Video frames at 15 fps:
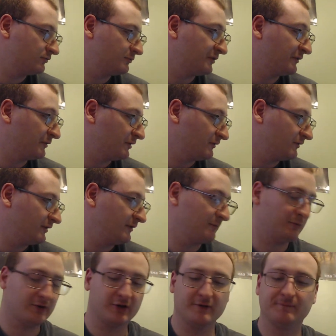We were
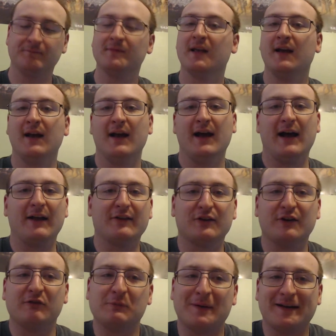Okay. Hello
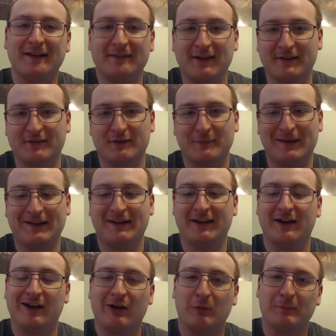everybody, Texas Man here.
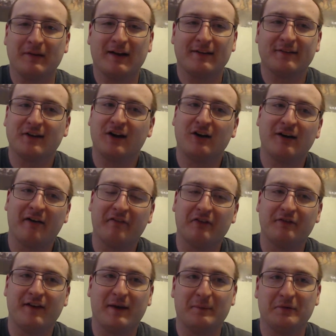I hope you guys are all having a
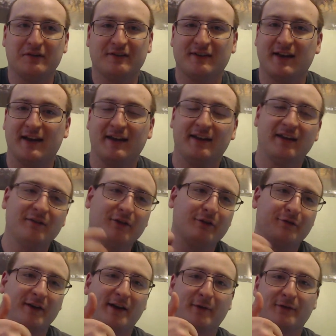fabulous day. Give this
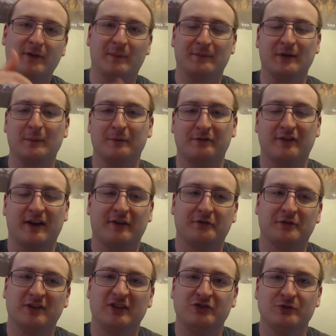video a thumbs up if you guys
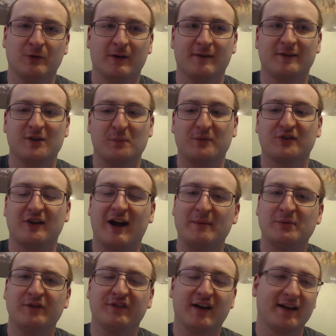really enjoy it. Subscribe if
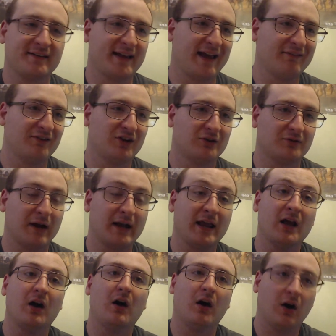you guys haven't already.
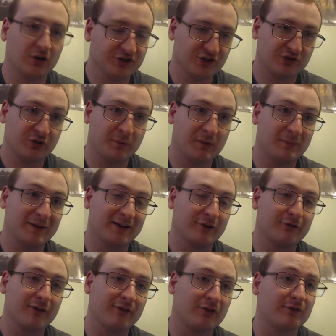Also do me the biggest
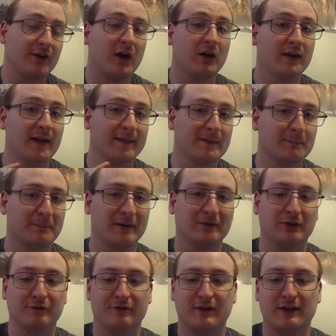favor of all, hit the bell
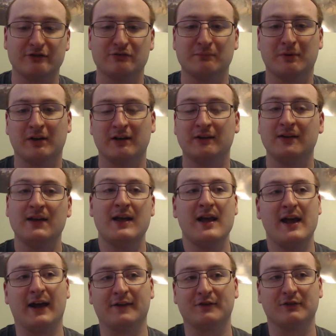notification button
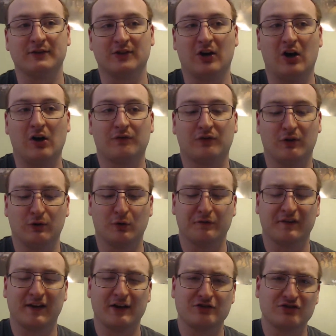and select all for all
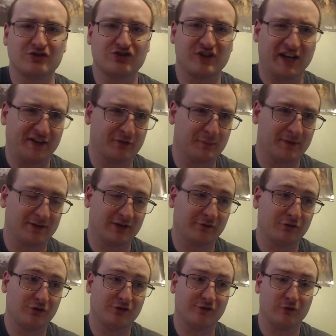notifications. You guys won't miss out on
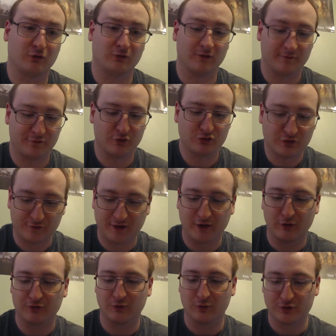future, future
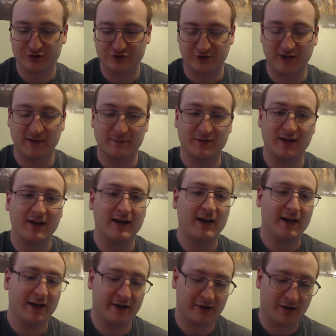videos or streams
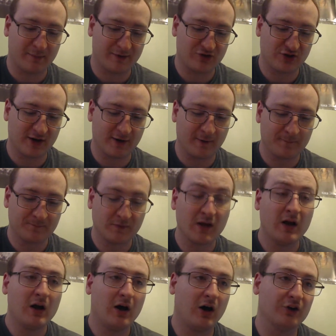here on my channel.
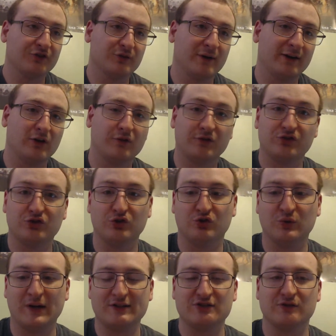Also head over to
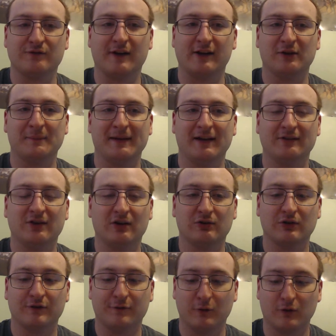Twitch and follow me at
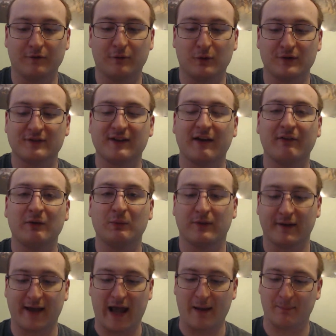Douglas447 with a
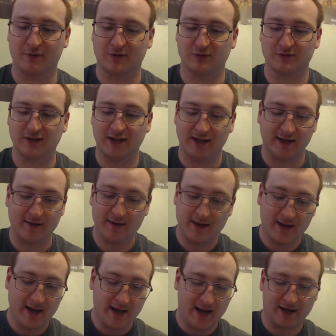capital D.
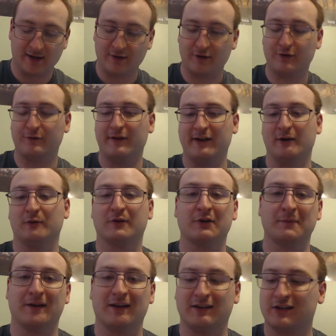And in this video we're going
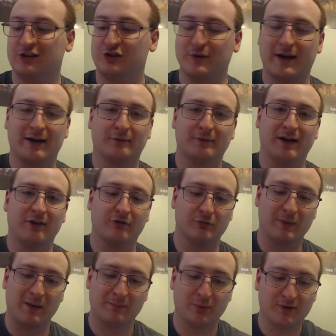to be continuing on reading through
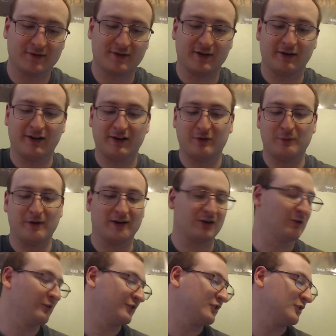my book series. We are of
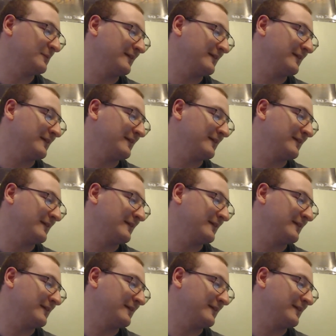course going to